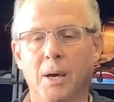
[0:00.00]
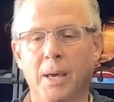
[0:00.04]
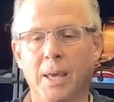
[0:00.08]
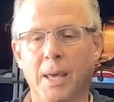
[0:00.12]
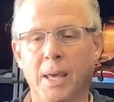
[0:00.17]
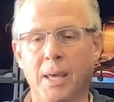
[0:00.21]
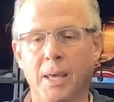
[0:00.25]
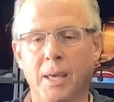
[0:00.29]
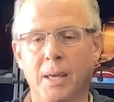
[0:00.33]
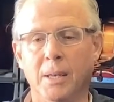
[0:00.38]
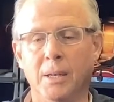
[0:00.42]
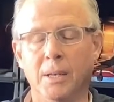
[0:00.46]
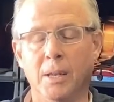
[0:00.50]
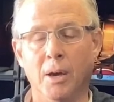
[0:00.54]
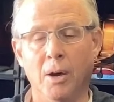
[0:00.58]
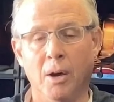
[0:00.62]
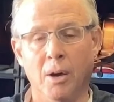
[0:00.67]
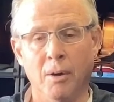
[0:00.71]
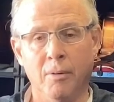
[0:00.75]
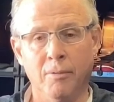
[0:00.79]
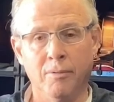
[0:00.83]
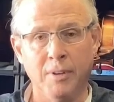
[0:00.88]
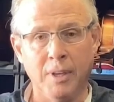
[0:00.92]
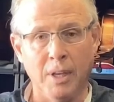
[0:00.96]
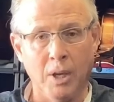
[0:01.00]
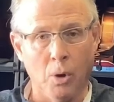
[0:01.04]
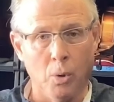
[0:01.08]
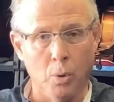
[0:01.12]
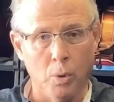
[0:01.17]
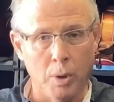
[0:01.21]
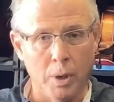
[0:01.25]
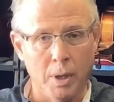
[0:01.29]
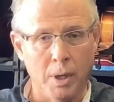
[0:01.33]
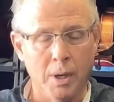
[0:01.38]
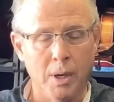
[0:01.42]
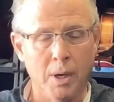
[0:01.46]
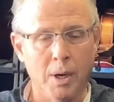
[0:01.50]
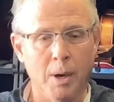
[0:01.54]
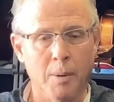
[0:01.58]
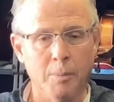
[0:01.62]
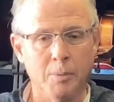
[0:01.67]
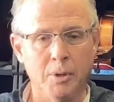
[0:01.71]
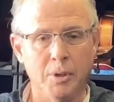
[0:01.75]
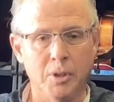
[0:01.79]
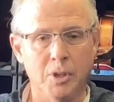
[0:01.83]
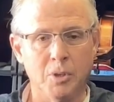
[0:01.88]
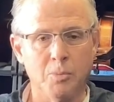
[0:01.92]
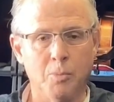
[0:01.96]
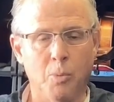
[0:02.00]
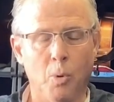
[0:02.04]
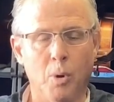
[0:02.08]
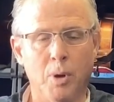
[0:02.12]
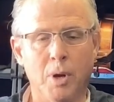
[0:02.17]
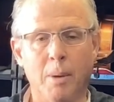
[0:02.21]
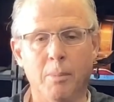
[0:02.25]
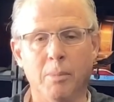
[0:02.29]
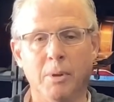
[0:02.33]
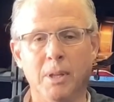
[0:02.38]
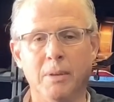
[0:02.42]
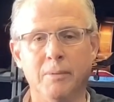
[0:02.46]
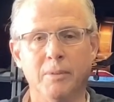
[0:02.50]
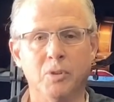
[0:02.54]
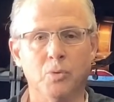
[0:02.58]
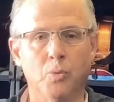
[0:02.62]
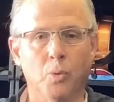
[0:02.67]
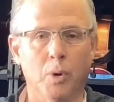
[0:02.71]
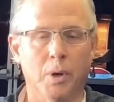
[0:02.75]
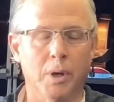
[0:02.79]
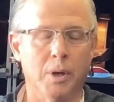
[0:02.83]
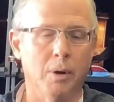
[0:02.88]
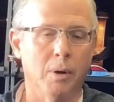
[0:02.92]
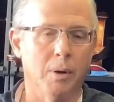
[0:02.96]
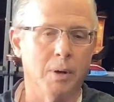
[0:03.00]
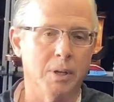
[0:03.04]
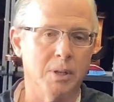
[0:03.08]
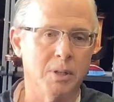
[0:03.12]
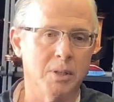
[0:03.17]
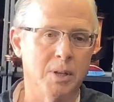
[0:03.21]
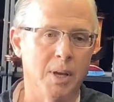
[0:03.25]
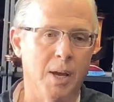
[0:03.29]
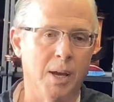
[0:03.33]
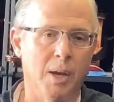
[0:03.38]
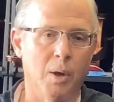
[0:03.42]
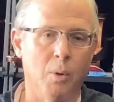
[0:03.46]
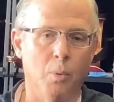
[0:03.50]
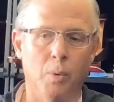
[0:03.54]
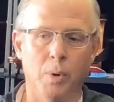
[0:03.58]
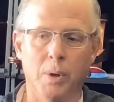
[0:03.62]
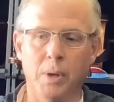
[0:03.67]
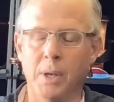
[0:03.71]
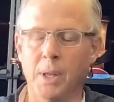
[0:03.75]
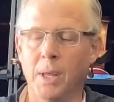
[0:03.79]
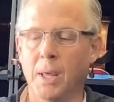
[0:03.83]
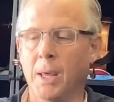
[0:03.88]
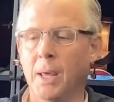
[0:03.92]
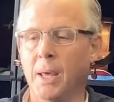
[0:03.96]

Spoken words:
and a viola up to this point. I believe he's working on his second one.